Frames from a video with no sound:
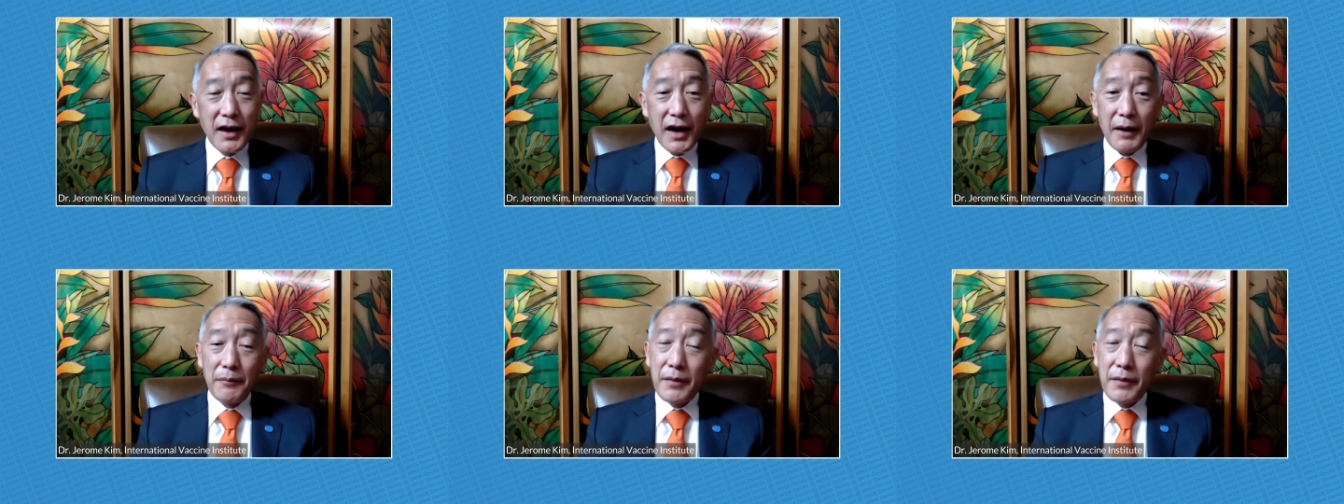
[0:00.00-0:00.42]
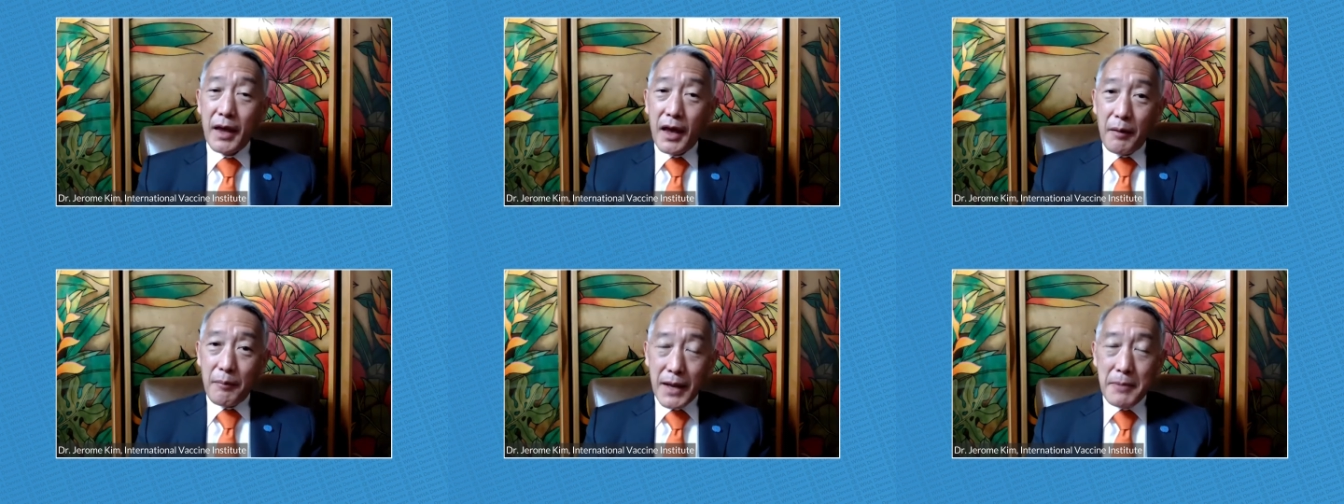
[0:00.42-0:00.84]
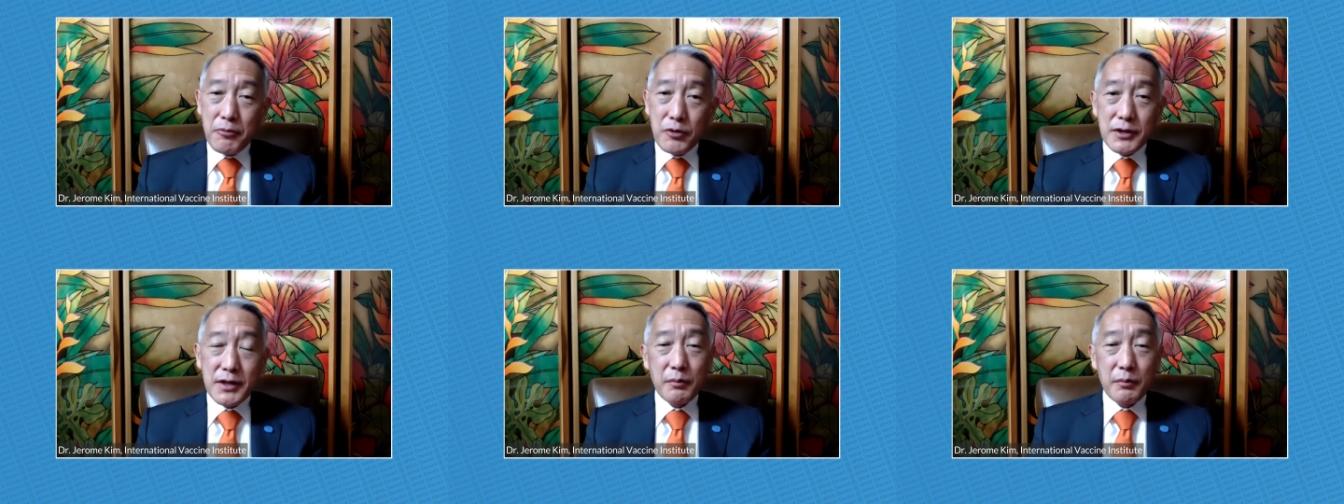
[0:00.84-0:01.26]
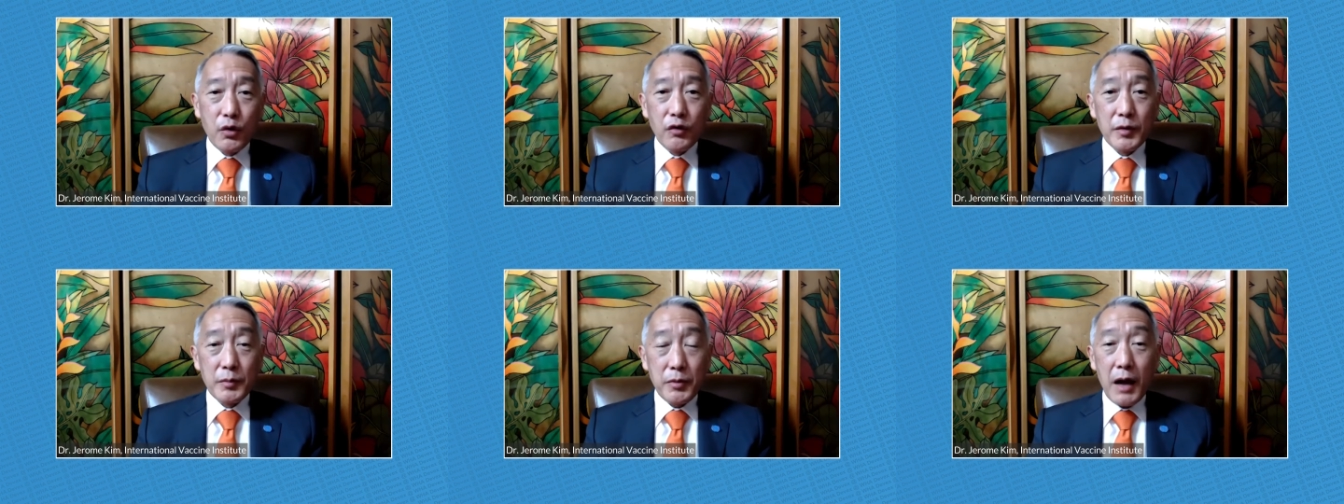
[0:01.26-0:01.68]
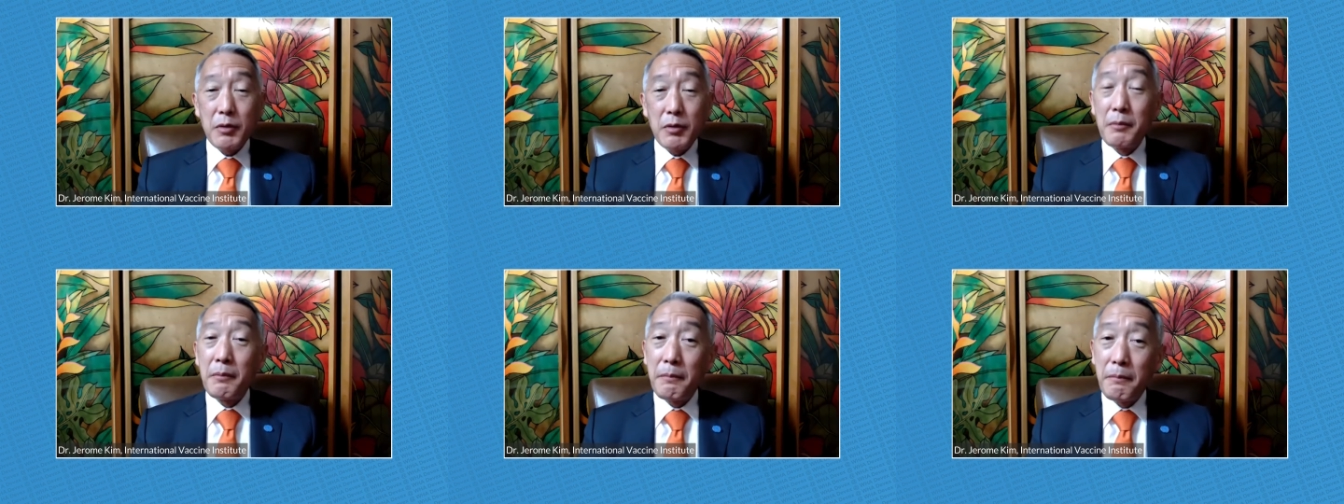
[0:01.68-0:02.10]
um, may present more of a
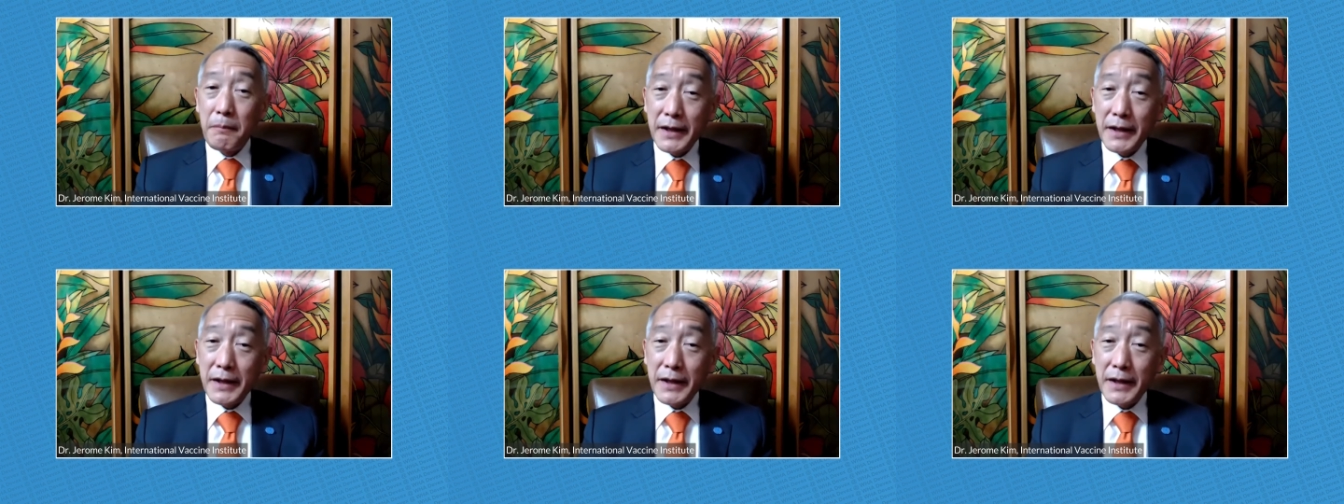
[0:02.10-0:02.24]
problem,